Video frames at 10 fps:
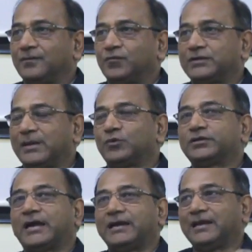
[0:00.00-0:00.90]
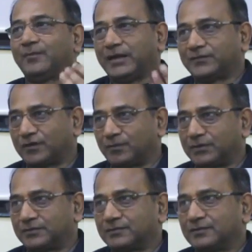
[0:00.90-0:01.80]
For example, China buys from
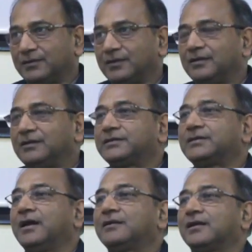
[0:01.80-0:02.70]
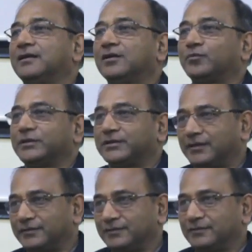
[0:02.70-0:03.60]
us, let's say at 100 rupees
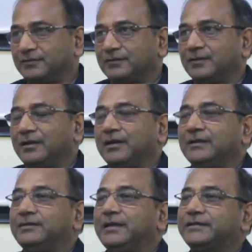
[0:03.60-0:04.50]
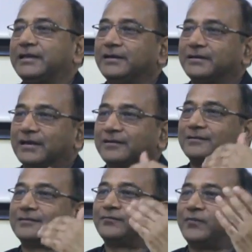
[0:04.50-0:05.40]
kg, and they sell it
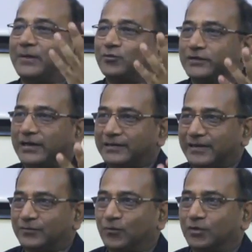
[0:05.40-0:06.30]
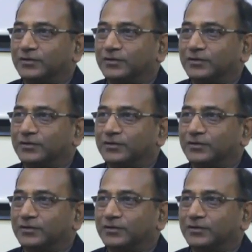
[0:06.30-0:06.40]
at 5 to 10 times more.